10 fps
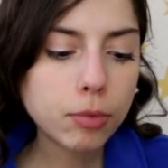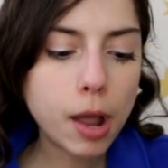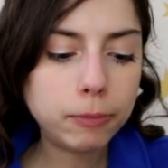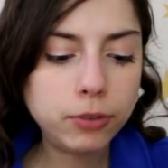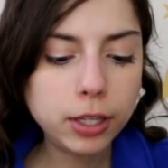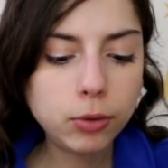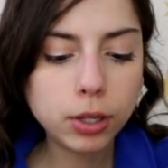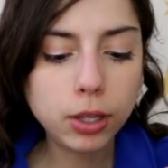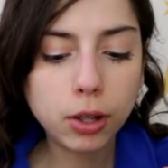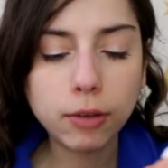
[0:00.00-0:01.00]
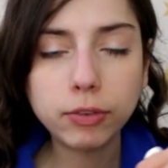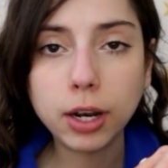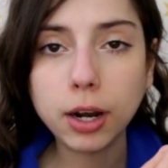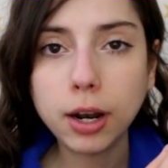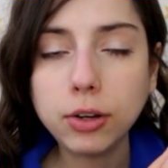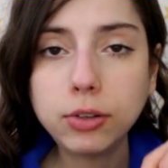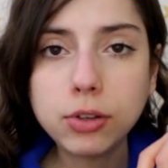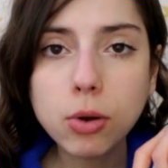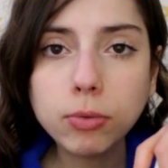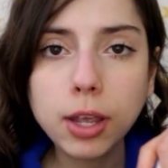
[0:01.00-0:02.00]
I'm feeling really confident, and I
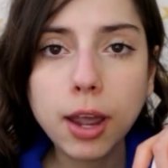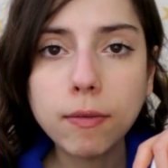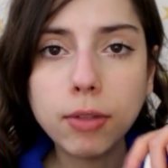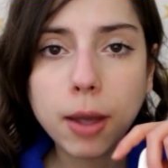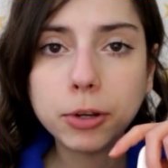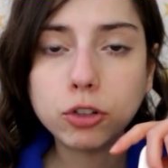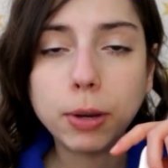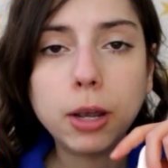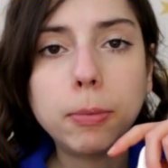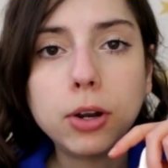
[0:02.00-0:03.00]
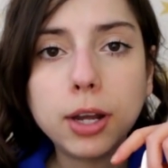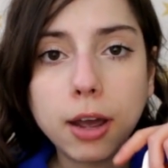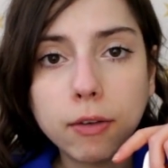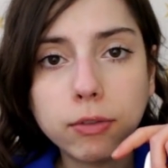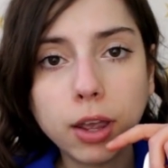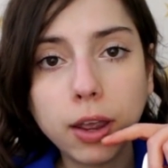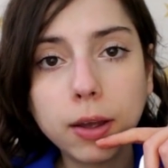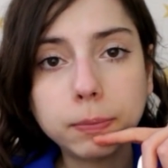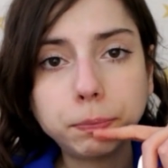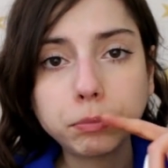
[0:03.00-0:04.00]
don't really have that much makeup on.
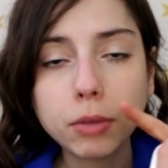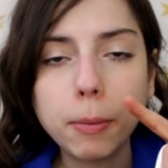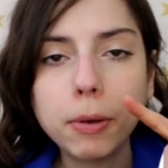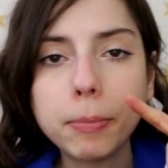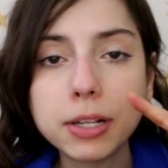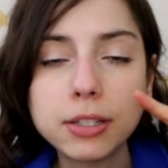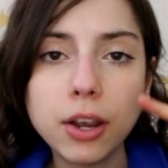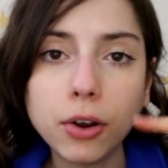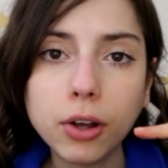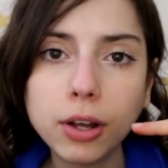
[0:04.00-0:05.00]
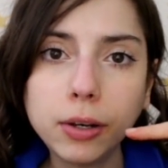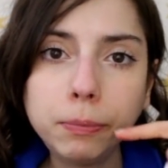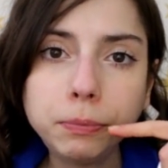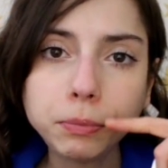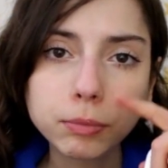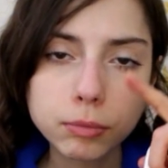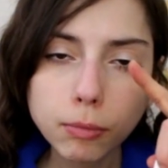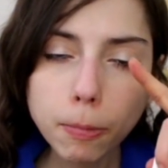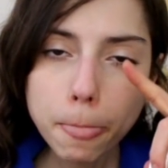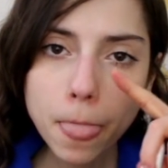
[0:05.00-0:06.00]
I put mascara on,
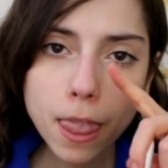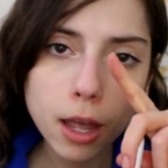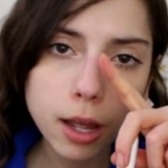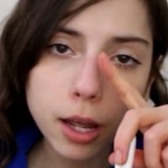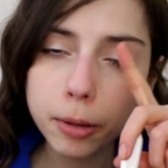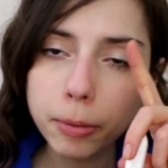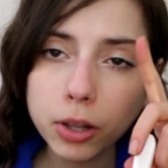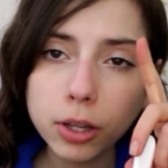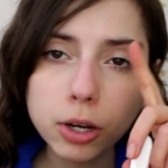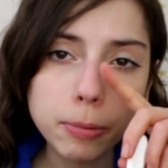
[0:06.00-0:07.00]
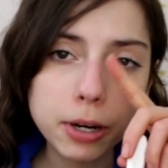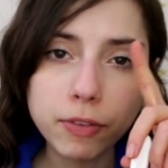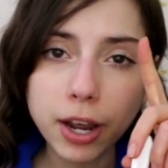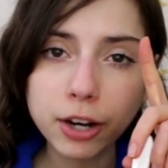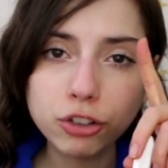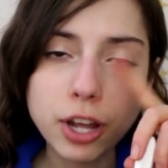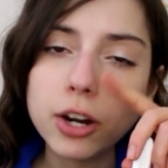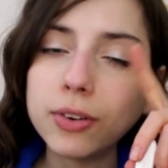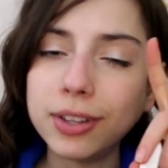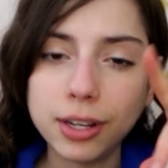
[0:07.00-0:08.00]
a little bit of
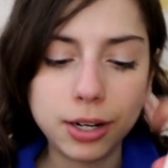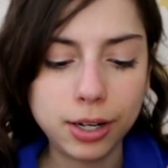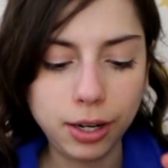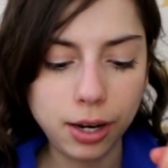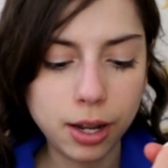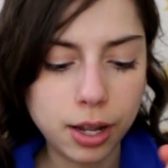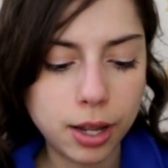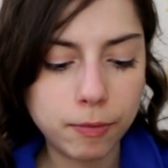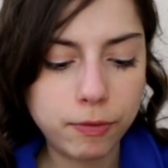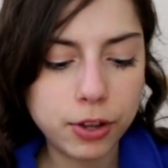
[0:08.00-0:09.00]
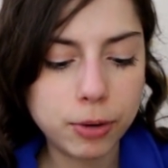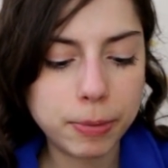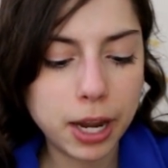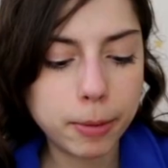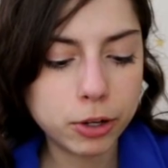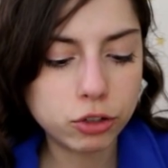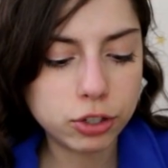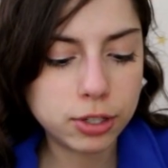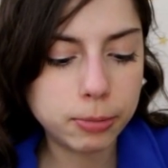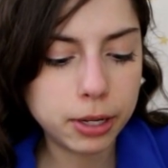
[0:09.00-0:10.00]
eyeshadow, and then I filled in my eyebrows
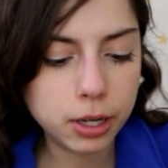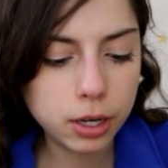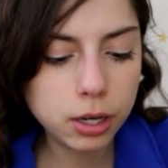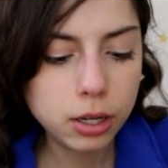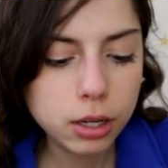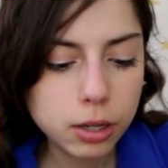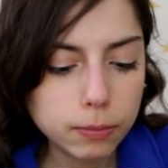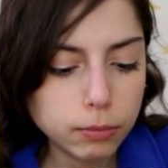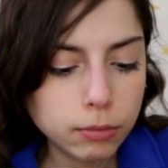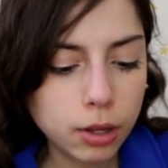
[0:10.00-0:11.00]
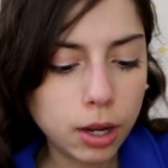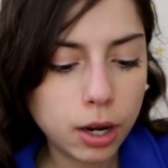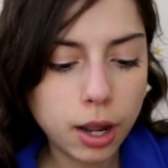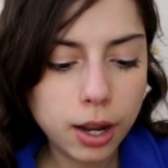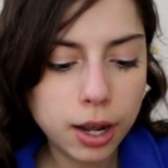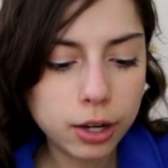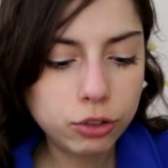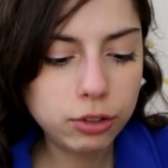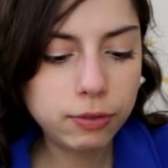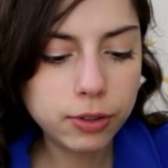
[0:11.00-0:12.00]
just a bit, and I
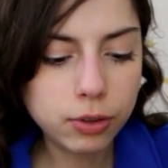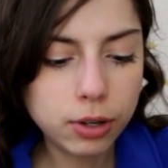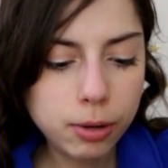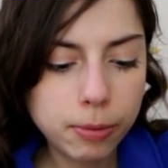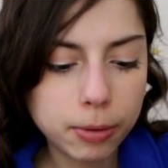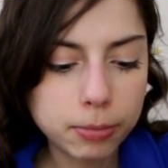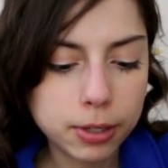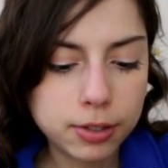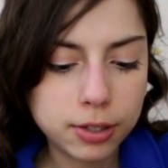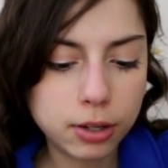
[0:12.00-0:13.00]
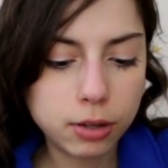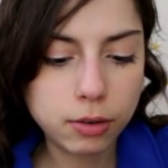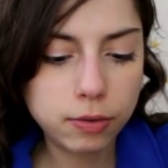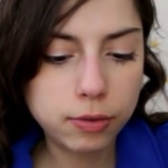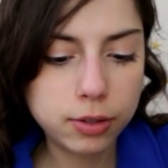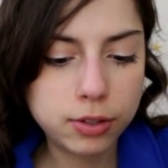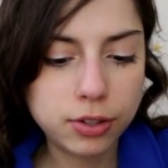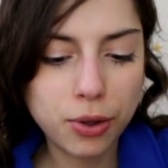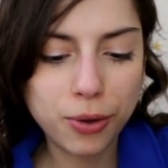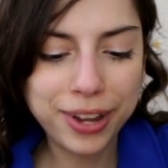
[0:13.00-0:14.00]
actually feel good about myself. So